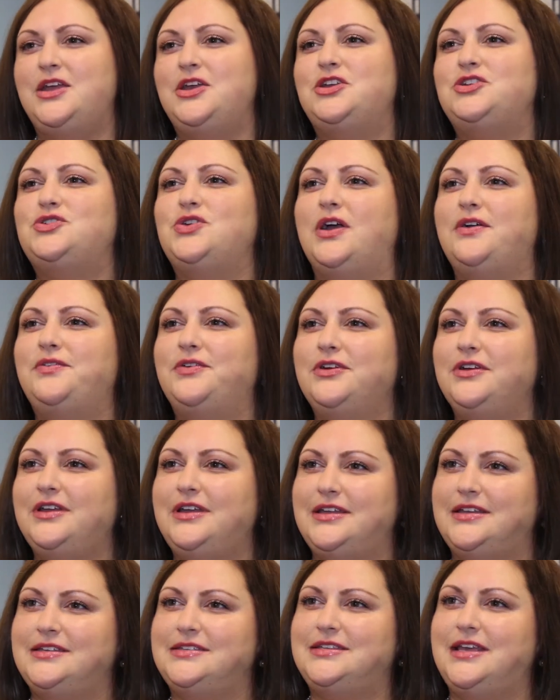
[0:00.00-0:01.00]
Trevor
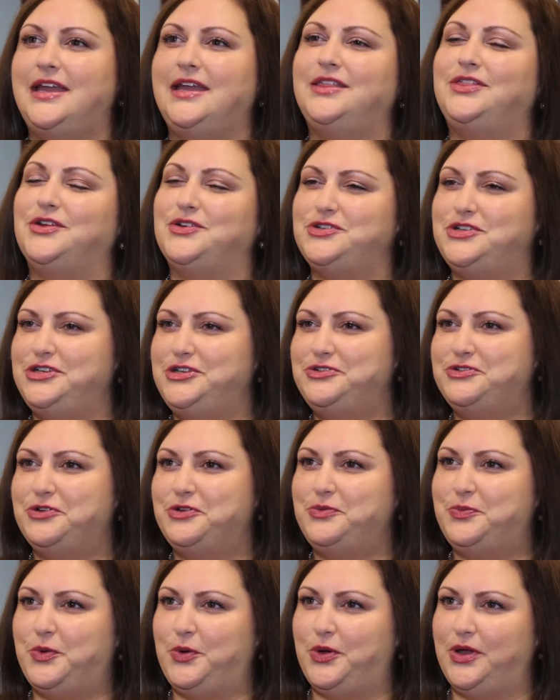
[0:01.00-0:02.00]
is a
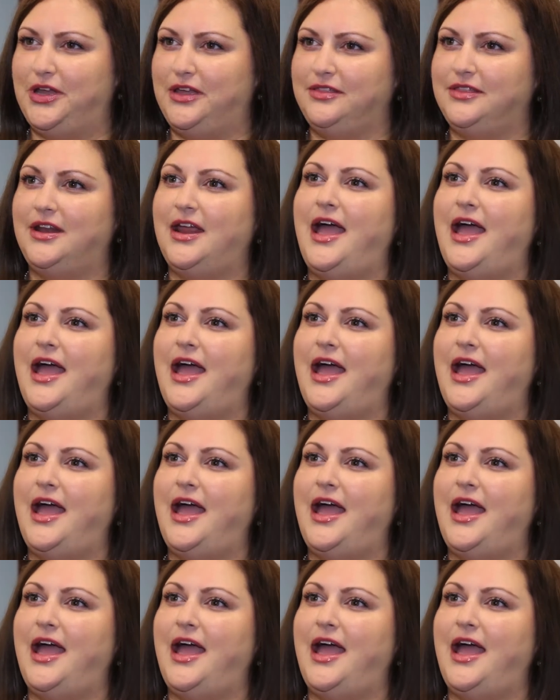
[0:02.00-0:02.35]
13-year-old boy that